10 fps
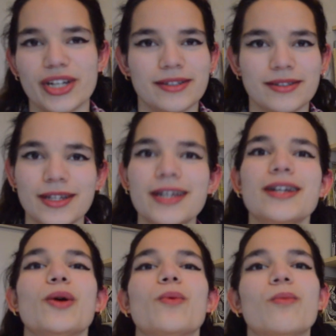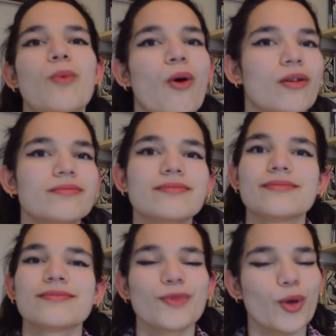and what
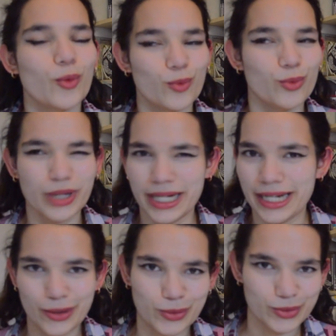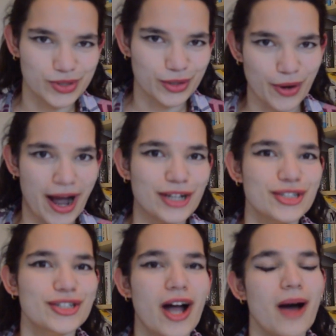really caused the
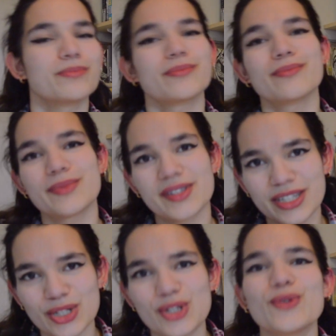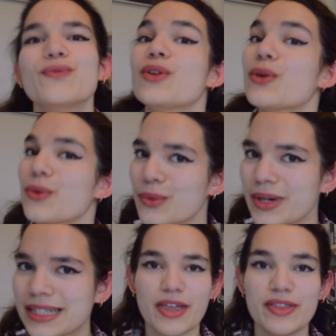crash comes into view.
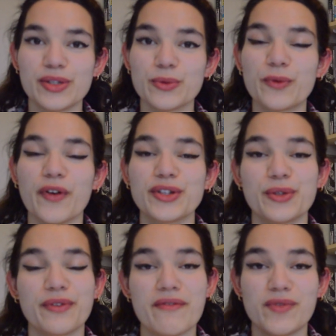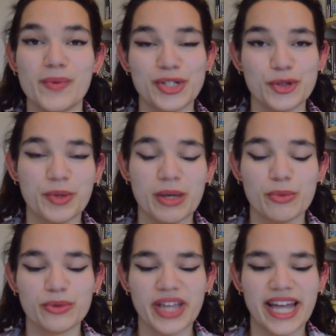These are all very sort of influential
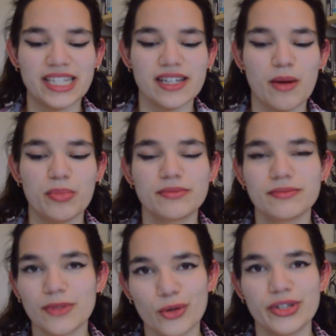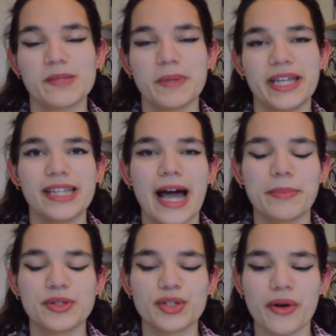people that end up on this plane that
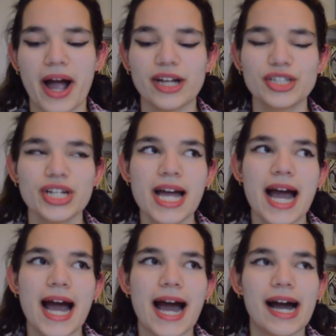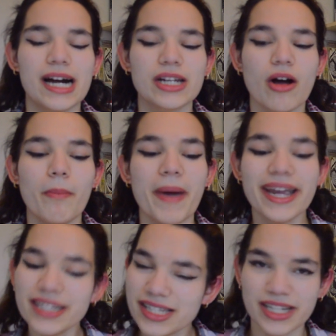happens to crash. And our
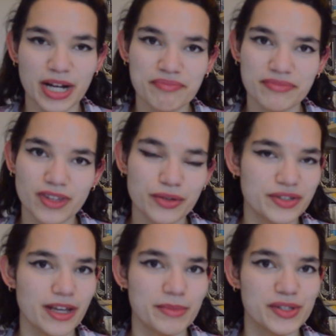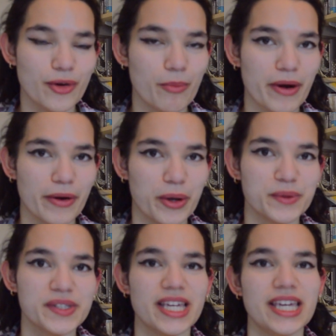painter, whose name is Scott
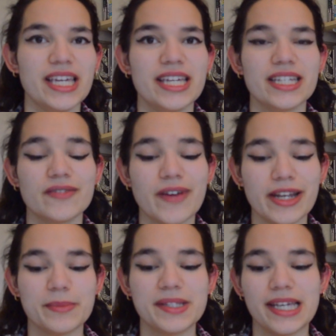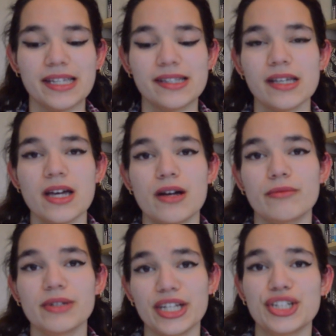Burrows, he develops this
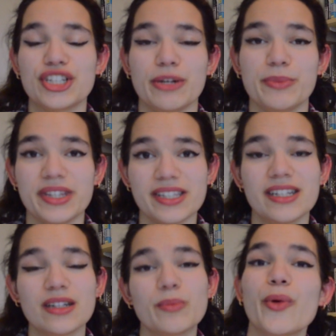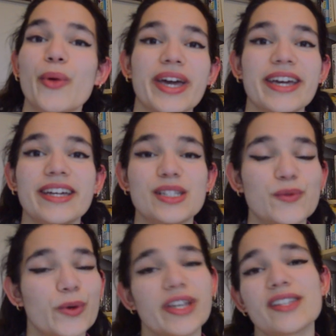relationship with this little boy. He's
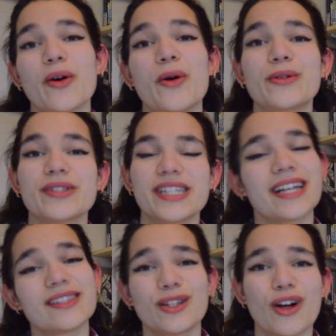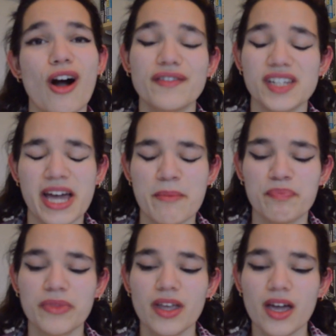4 years old, he has to look after
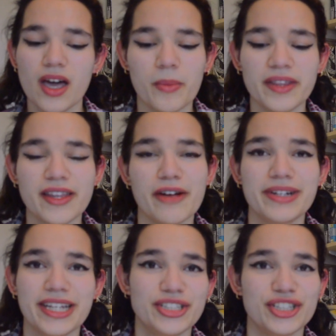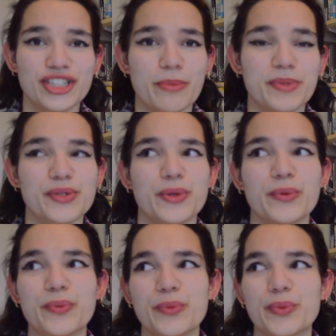him, and their relationship is sort
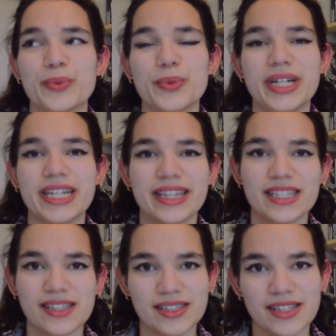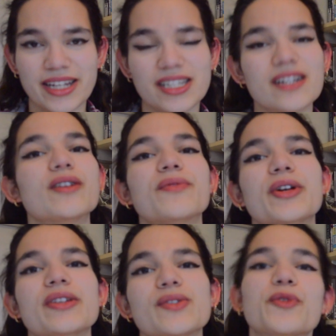of really at the center of
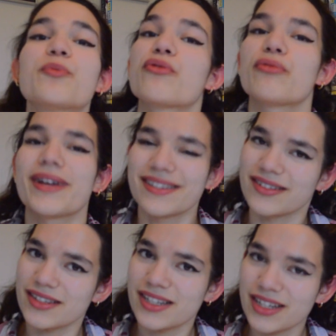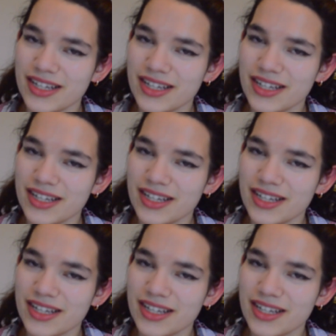the sort of present